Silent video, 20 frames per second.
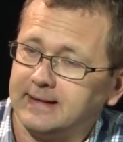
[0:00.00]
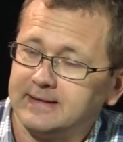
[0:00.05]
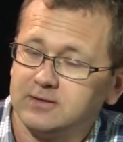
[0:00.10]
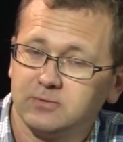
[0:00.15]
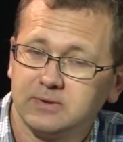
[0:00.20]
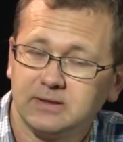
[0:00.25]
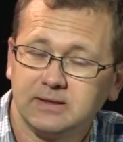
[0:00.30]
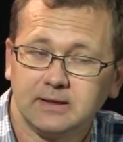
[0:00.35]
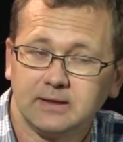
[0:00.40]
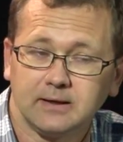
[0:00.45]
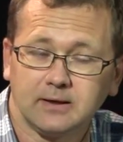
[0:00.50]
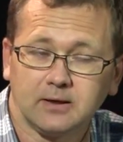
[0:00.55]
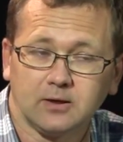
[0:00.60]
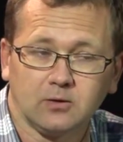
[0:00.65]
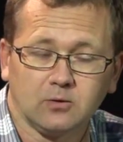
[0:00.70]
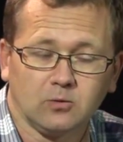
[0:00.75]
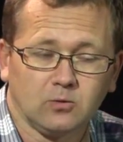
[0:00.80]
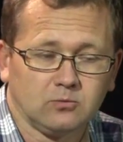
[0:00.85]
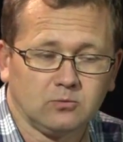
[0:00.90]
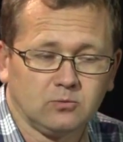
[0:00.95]
That we
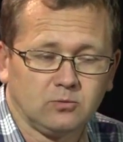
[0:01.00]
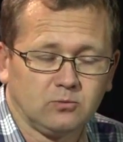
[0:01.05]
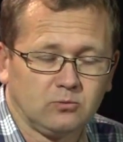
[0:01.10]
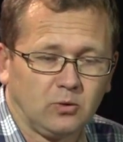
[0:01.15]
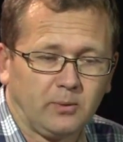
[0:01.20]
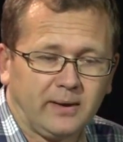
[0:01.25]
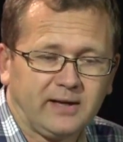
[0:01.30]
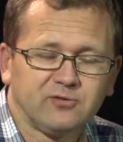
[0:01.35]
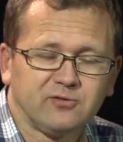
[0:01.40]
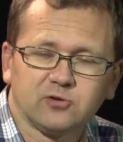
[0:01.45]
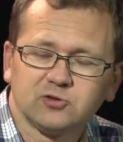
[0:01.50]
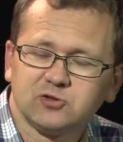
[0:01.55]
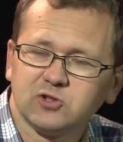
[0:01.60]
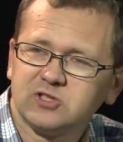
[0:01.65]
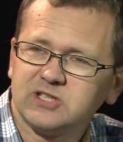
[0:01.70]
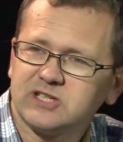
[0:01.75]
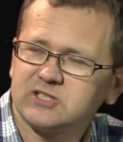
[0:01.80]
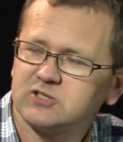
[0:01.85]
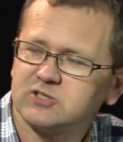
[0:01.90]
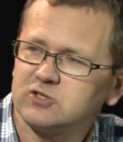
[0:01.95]
wait for
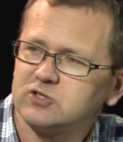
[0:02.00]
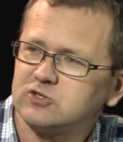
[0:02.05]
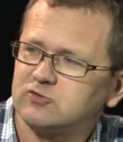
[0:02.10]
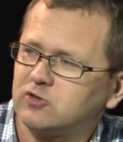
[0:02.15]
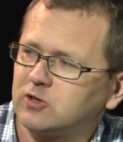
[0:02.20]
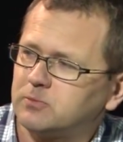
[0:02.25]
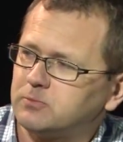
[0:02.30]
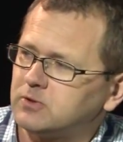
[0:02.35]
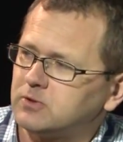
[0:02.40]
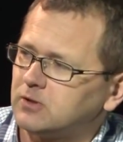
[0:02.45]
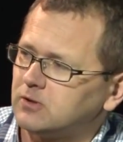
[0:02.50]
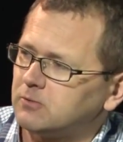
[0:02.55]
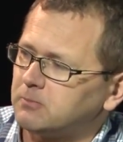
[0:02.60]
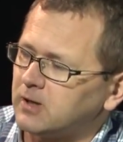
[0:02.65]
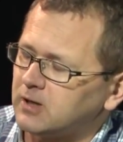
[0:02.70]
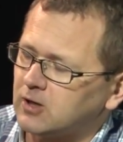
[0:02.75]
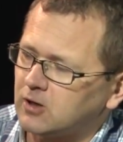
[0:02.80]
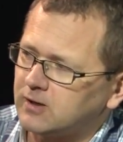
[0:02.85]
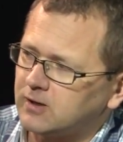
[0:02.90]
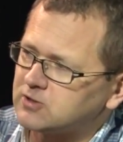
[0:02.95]
suggestions from
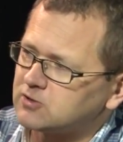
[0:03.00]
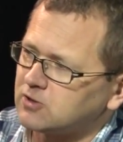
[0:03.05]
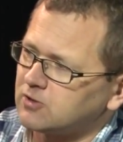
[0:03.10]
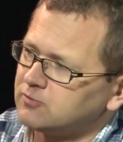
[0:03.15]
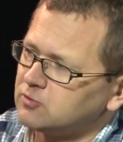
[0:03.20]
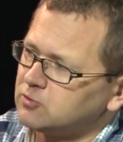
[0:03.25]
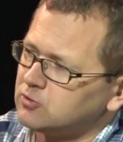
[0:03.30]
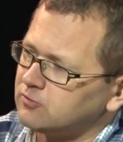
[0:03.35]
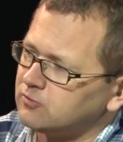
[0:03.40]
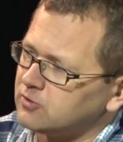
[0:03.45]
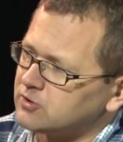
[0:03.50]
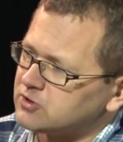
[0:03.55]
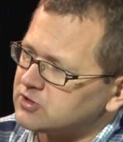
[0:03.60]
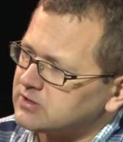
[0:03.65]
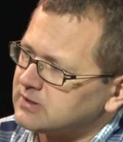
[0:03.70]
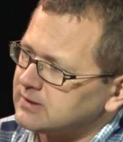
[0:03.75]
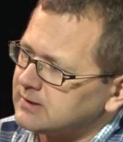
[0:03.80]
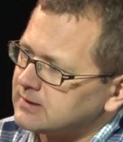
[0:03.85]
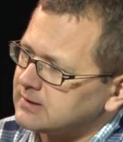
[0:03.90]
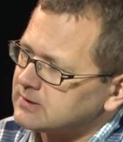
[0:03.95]
my colleagues of the
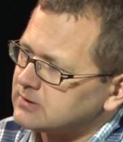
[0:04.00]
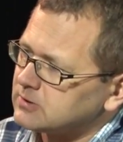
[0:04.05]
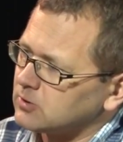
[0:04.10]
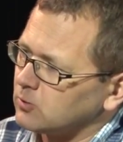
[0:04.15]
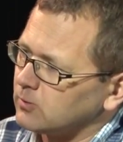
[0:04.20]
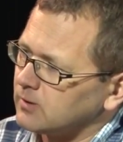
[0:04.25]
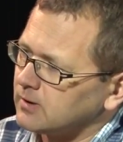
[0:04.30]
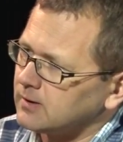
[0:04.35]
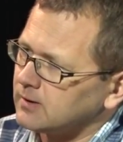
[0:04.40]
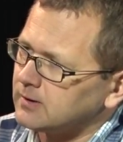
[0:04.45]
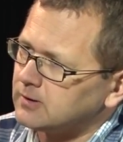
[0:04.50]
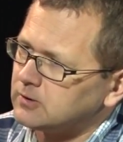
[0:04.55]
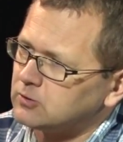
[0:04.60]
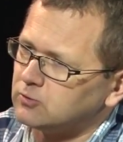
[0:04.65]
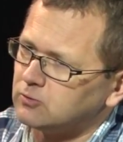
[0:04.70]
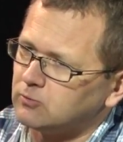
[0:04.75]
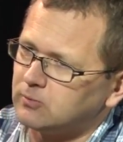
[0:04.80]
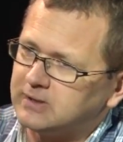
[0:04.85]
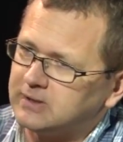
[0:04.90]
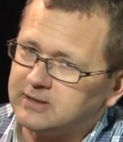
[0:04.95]
university. So
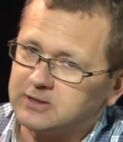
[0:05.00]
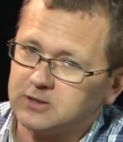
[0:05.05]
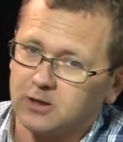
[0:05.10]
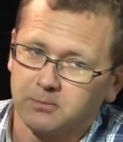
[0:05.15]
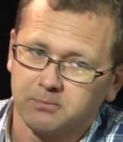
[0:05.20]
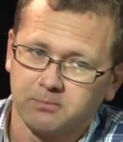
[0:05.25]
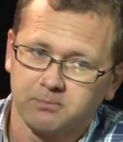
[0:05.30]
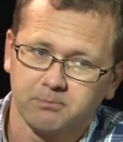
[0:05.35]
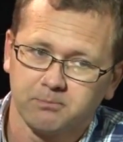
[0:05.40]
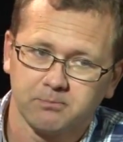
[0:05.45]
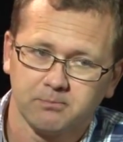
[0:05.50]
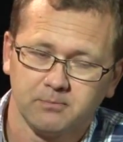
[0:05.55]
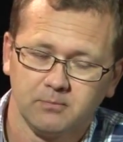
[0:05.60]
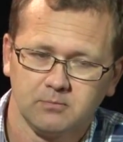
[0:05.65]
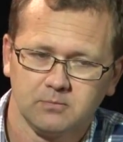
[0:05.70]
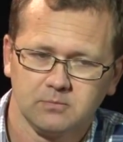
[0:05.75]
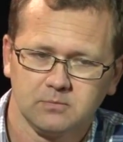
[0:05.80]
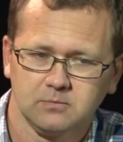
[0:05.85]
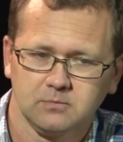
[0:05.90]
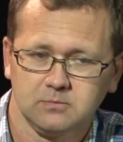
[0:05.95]
we need
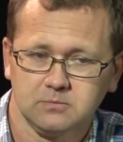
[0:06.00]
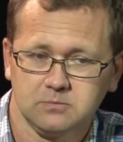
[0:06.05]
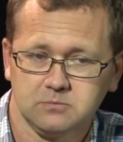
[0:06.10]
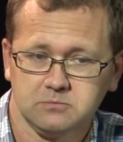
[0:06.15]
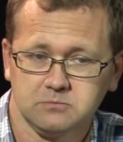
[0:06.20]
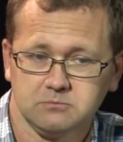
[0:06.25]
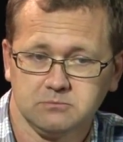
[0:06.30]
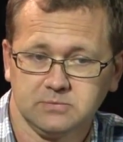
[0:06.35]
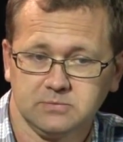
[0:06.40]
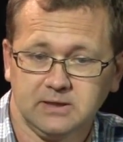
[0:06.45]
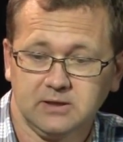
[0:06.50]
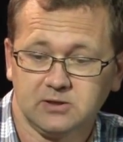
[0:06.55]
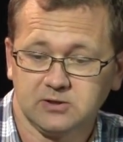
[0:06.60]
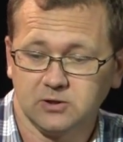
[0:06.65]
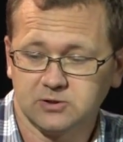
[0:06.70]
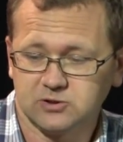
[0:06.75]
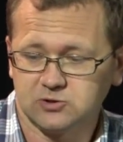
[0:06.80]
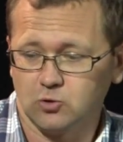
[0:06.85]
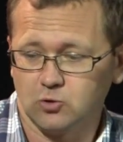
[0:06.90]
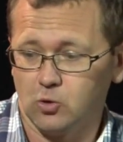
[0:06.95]

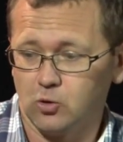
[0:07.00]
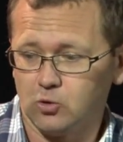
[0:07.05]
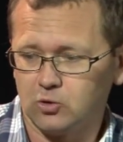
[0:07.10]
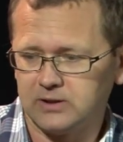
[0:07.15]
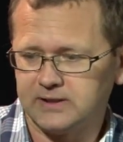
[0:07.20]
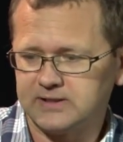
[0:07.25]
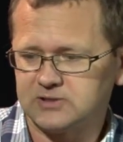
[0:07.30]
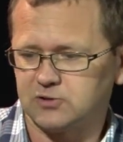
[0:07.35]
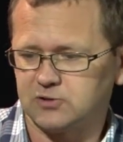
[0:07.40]
there's a whole